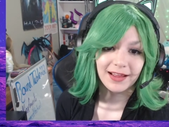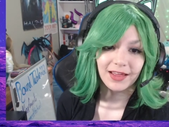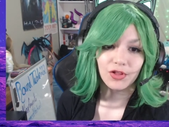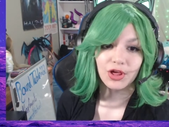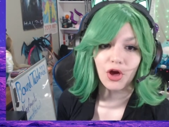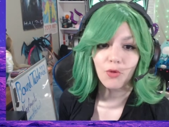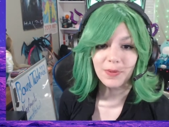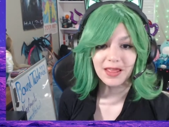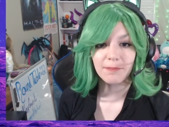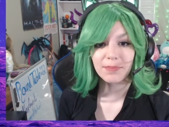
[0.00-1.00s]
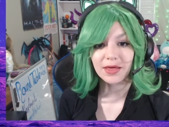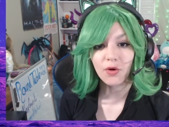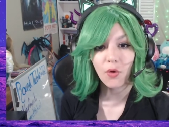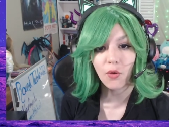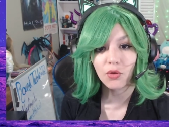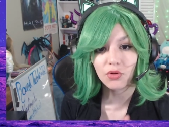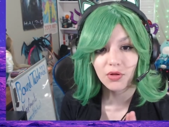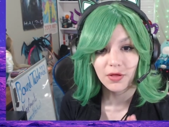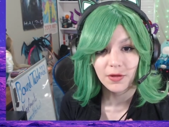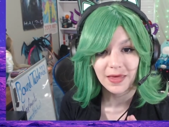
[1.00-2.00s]
She opened a big hole
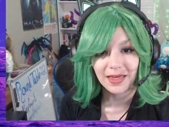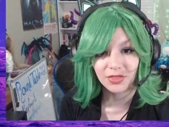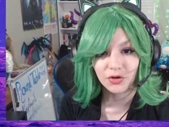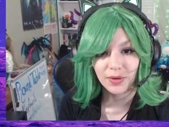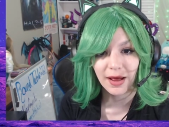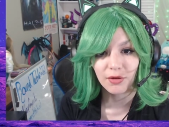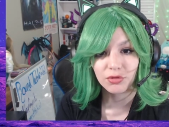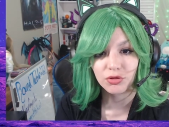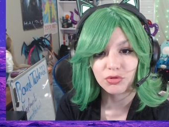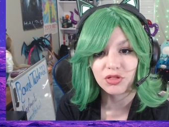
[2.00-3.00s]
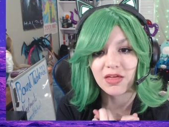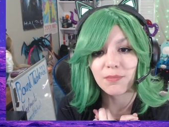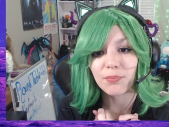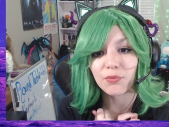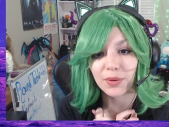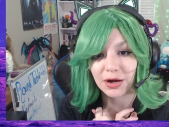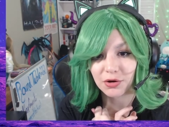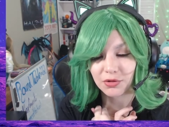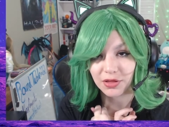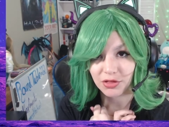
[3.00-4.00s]
in the ground to
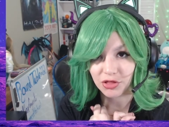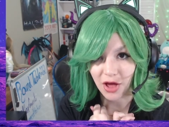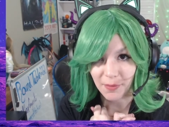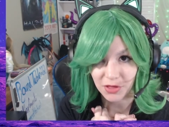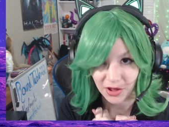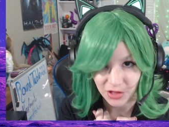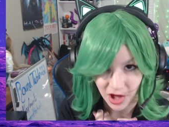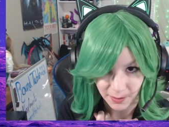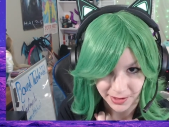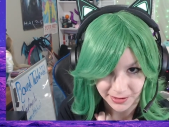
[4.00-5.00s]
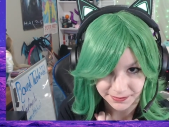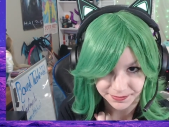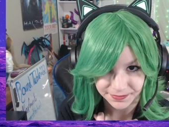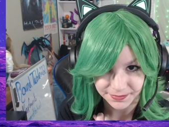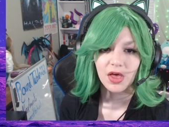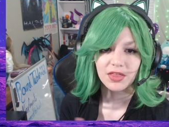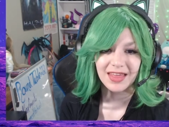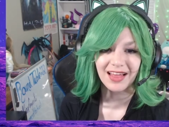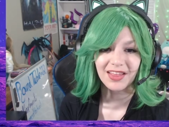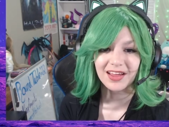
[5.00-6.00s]
temporarily stop Saitama.
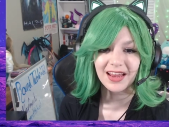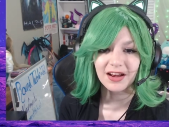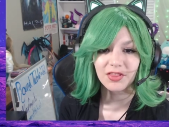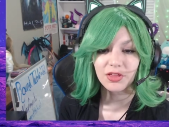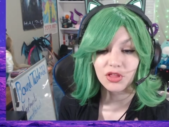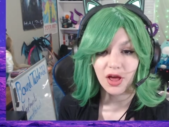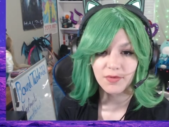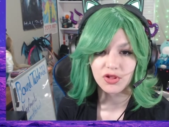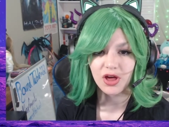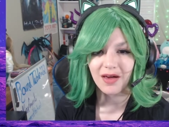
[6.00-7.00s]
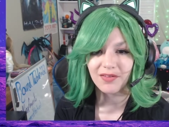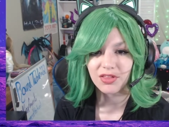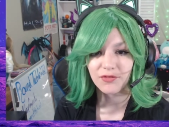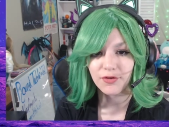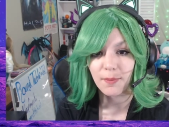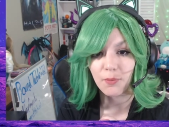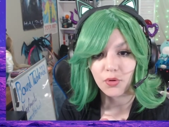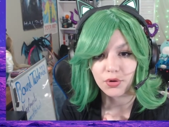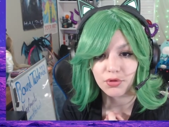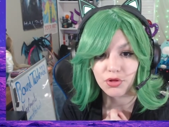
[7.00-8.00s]
Telekinetically stopped shells from
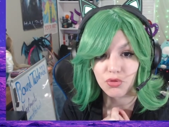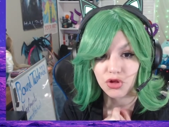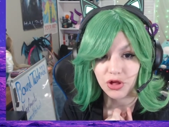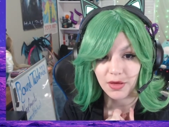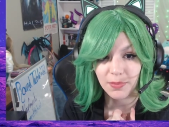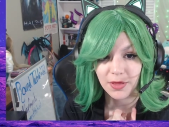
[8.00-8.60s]
Boruto's ship.